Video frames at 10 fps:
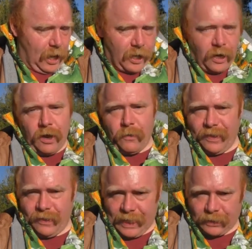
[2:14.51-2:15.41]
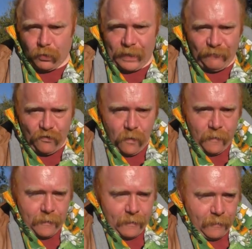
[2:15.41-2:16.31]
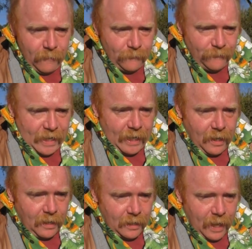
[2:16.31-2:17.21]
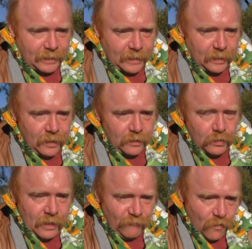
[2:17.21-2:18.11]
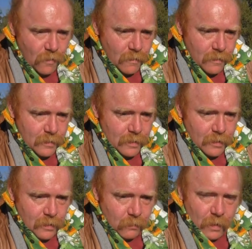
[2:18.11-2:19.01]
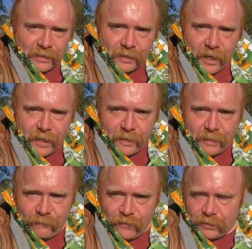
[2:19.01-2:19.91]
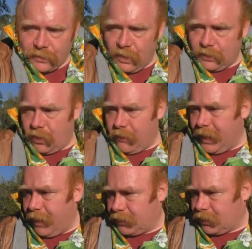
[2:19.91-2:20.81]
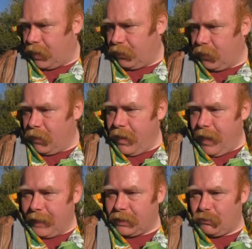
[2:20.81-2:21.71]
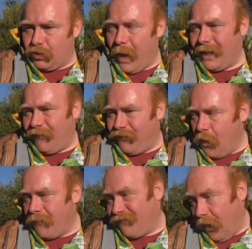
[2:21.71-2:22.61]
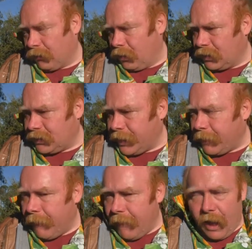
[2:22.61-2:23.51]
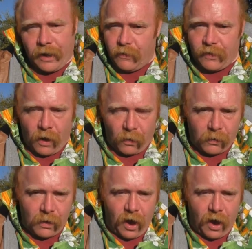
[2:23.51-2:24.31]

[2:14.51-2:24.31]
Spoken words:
I don't know whether that's 24V, as in 24, one side versus logic on the other side, or it's 24 volt logic. I don't know.